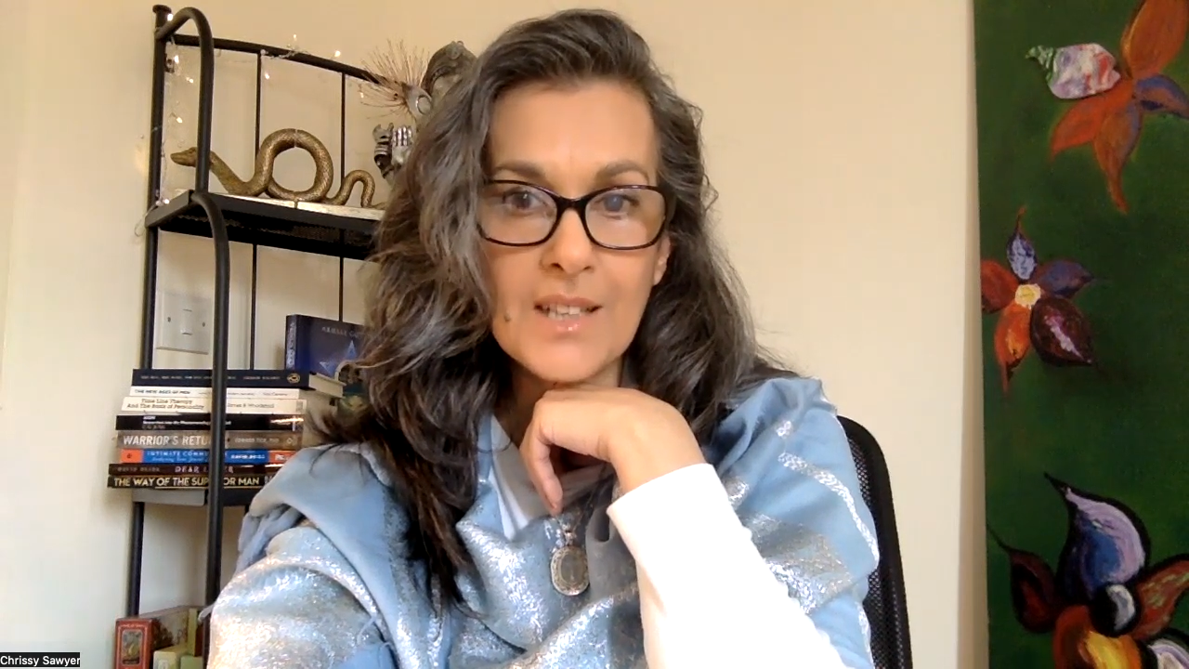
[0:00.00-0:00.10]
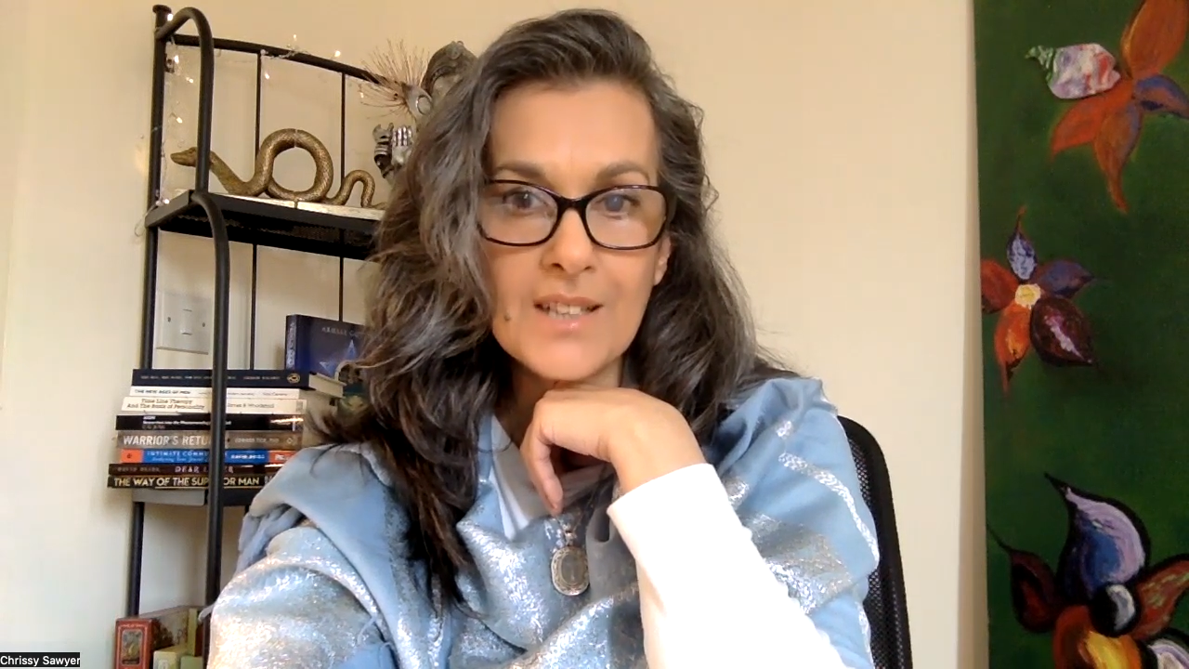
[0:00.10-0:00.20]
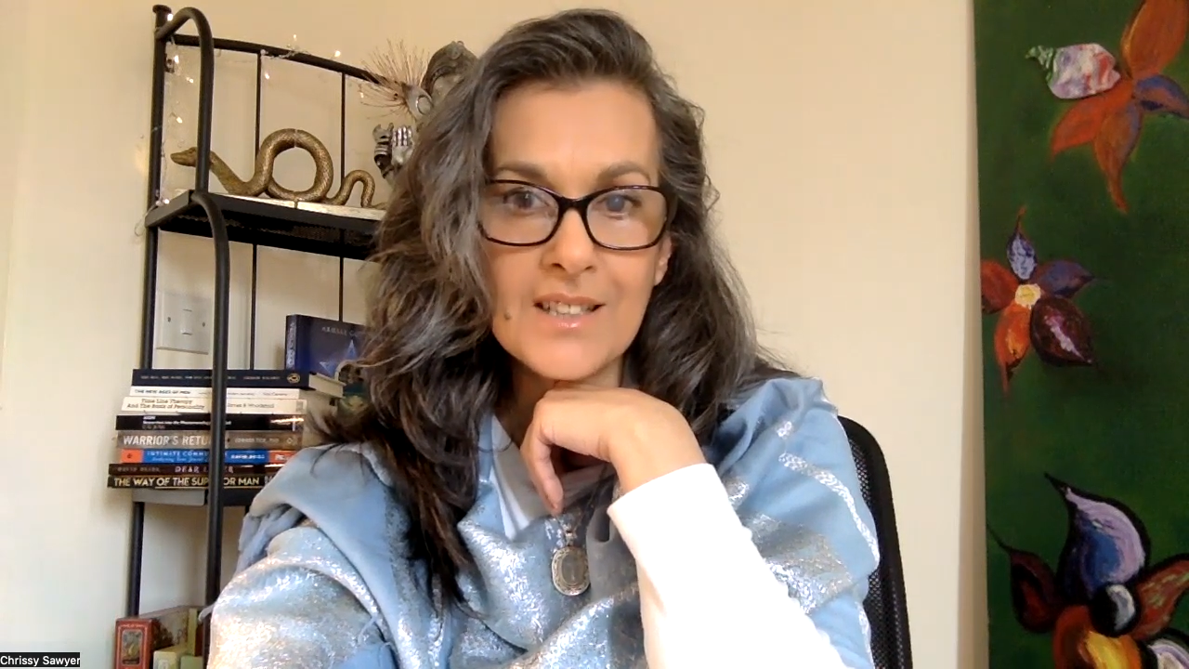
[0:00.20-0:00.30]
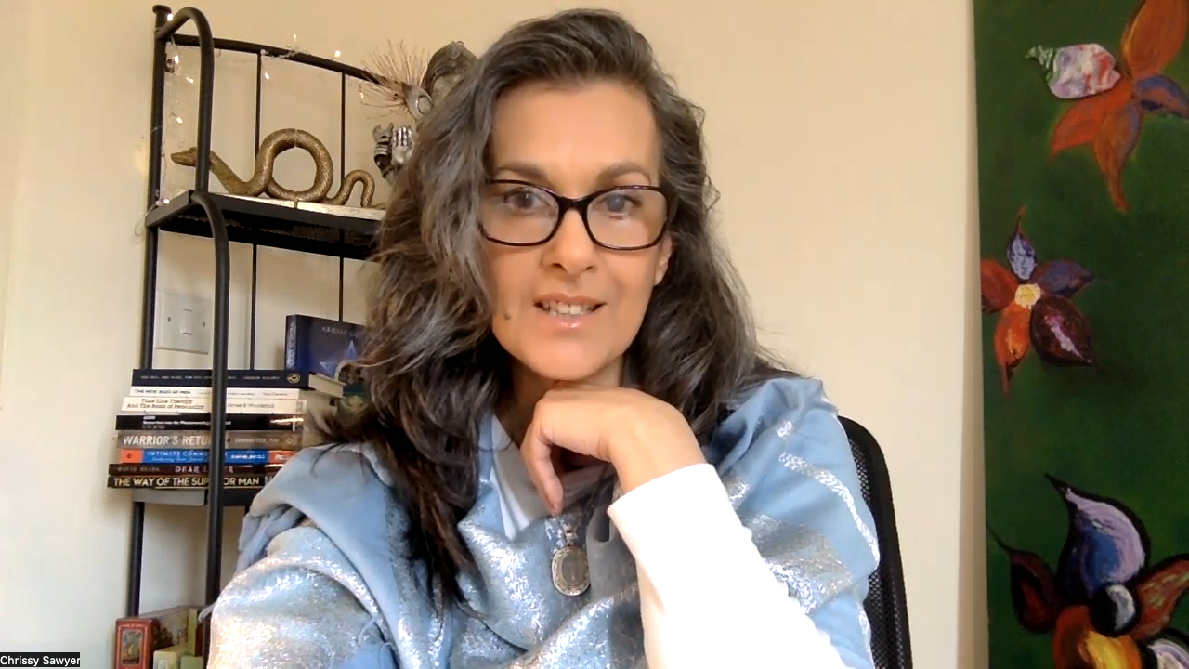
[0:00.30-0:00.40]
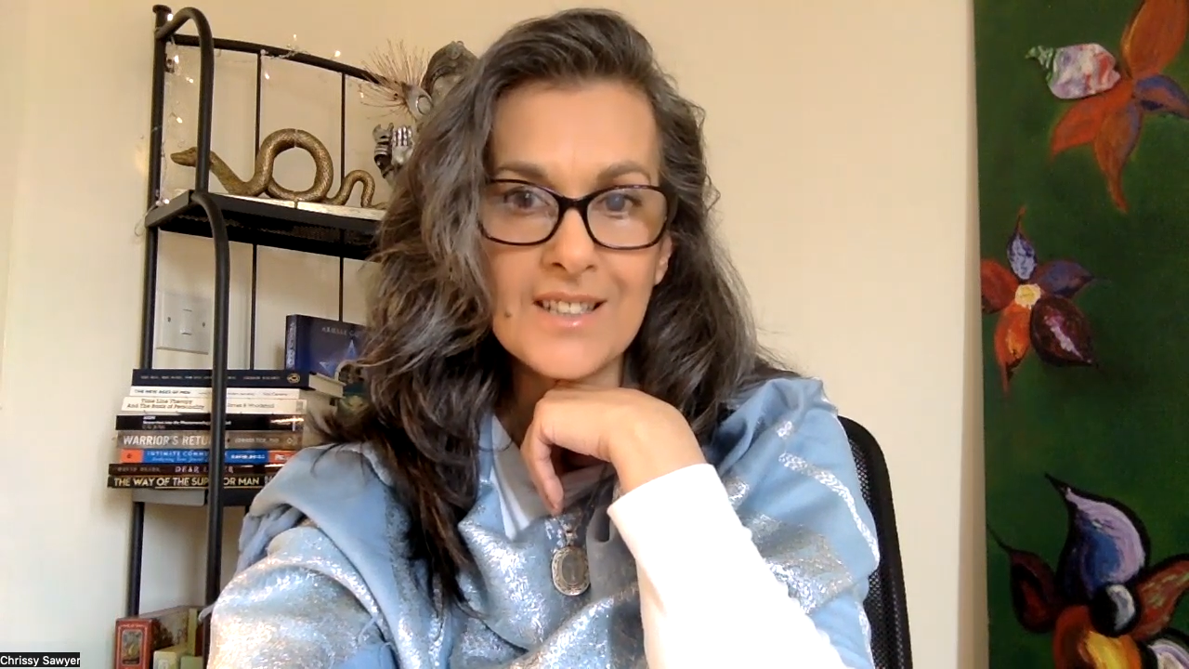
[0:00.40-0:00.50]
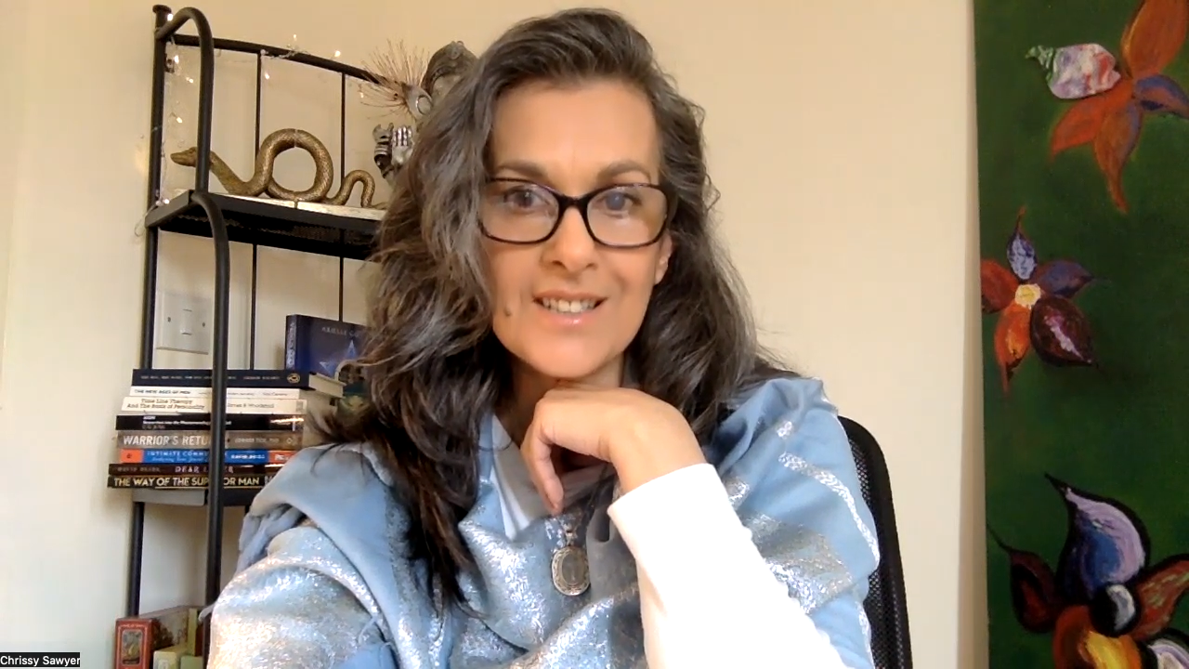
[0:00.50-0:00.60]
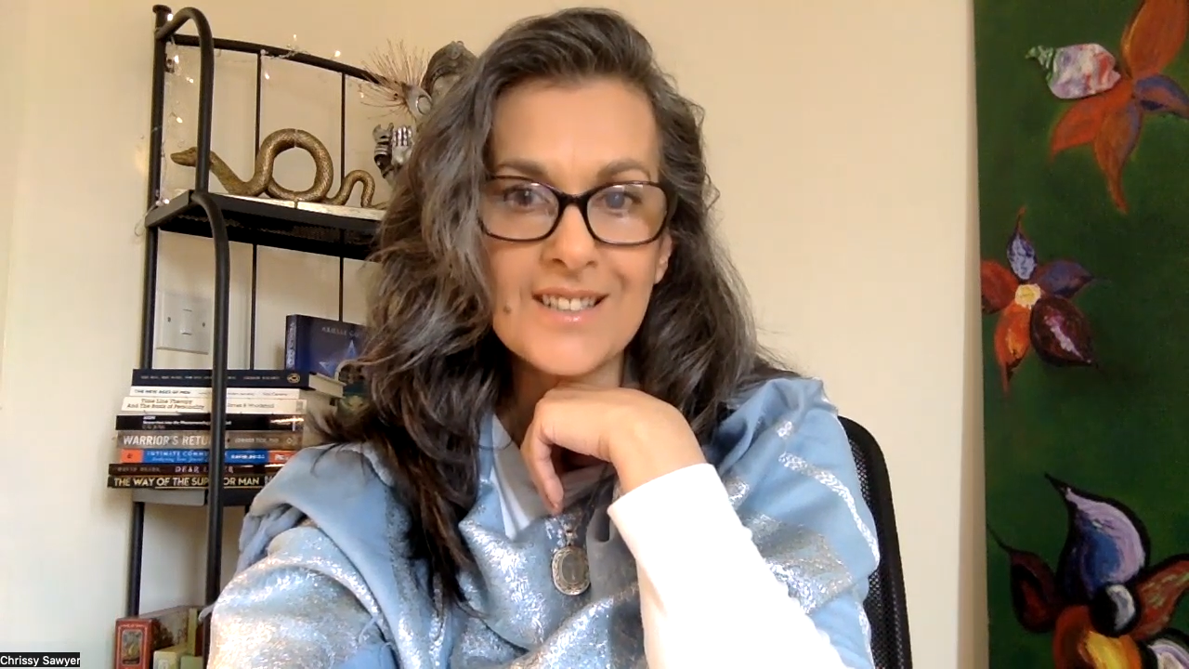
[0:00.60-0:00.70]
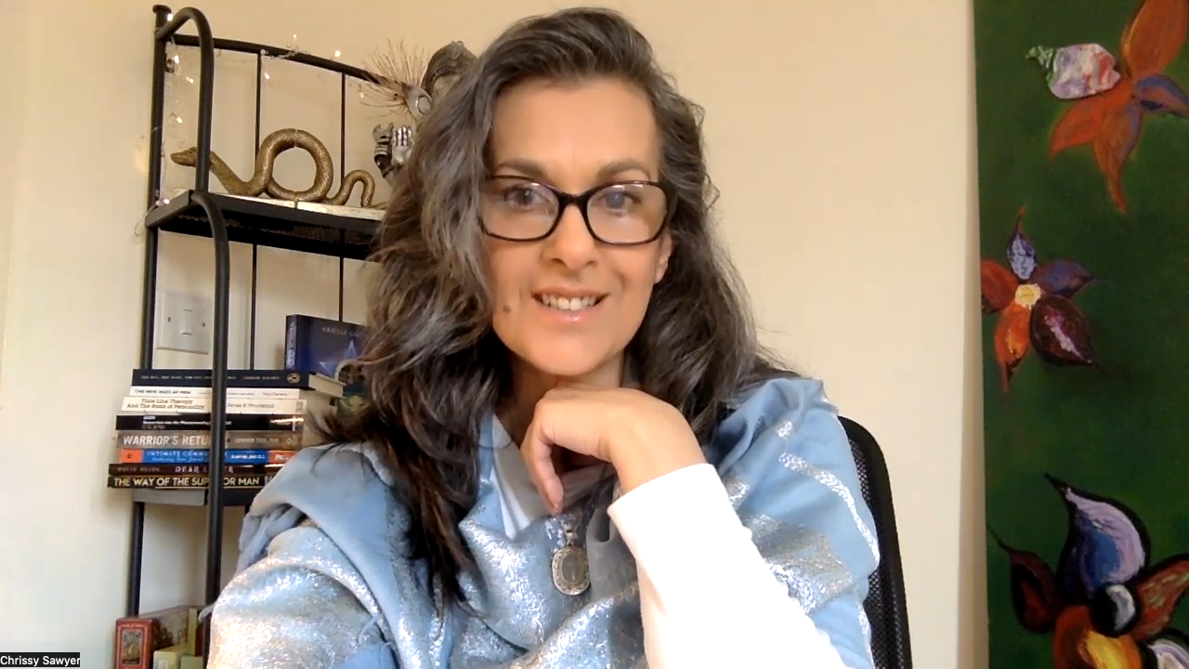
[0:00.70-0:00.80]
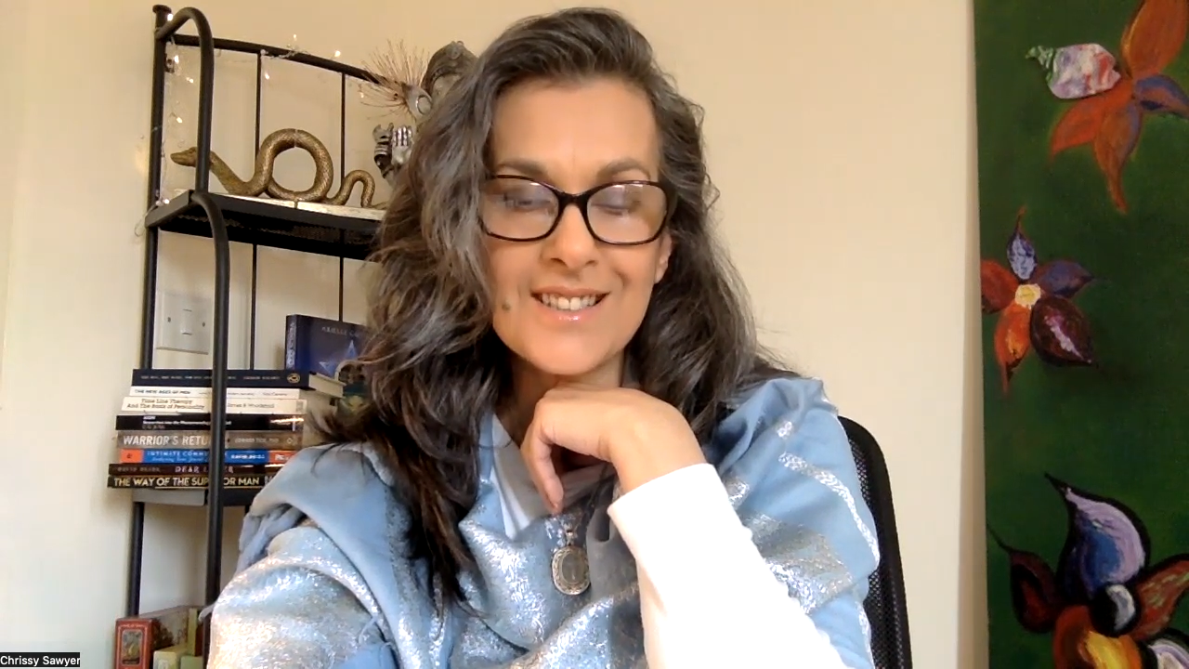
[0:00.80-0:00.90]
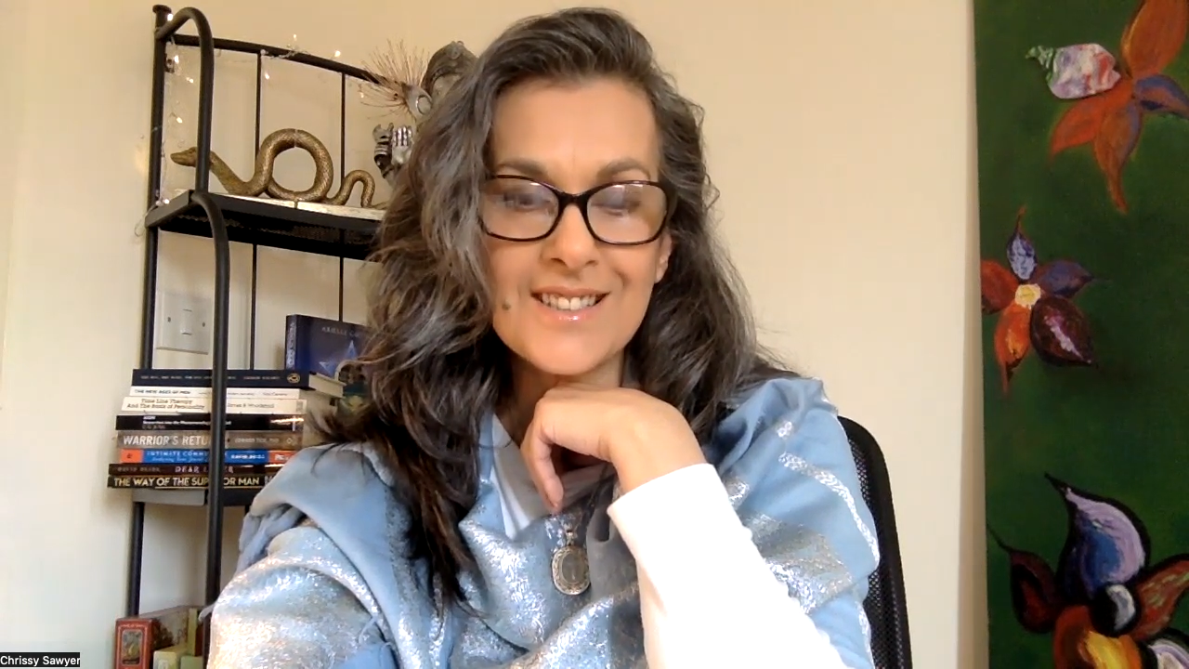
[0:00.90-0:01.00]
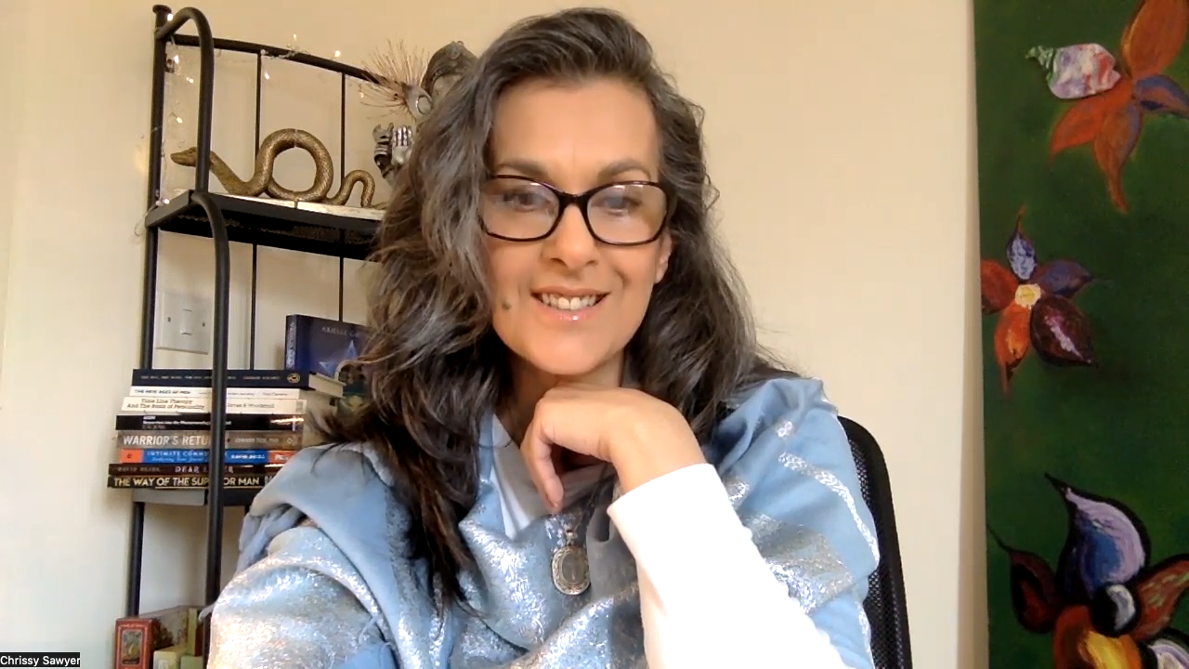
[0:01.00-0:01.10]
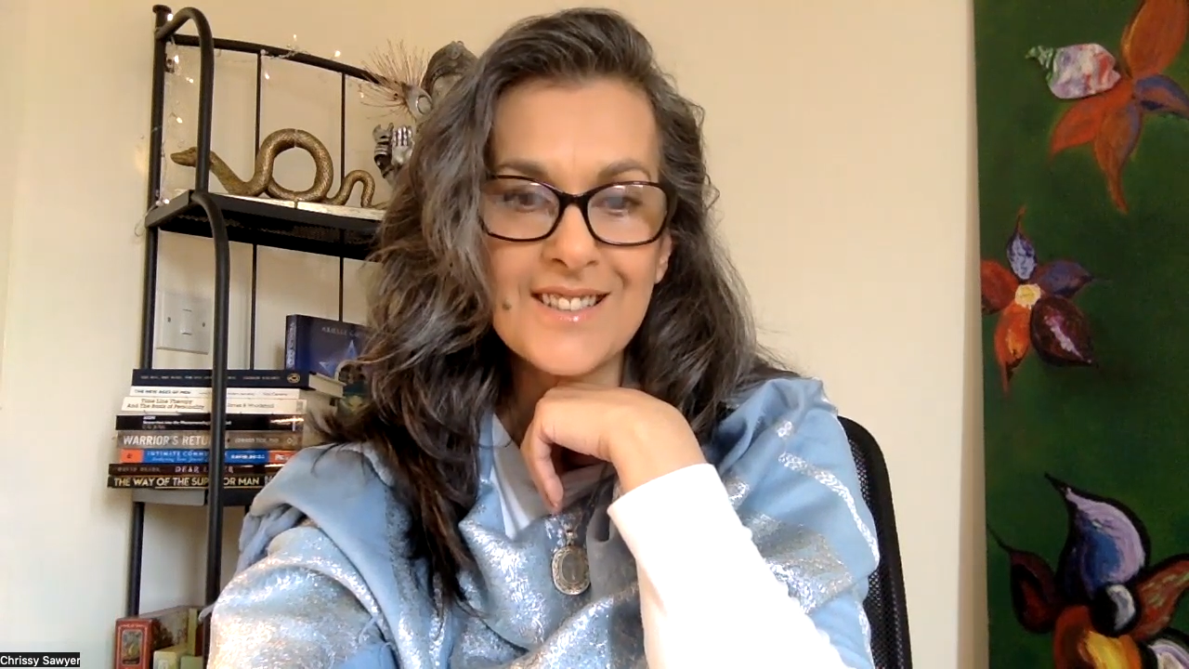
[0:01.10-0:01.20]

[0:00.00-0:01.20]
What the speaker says: hunters.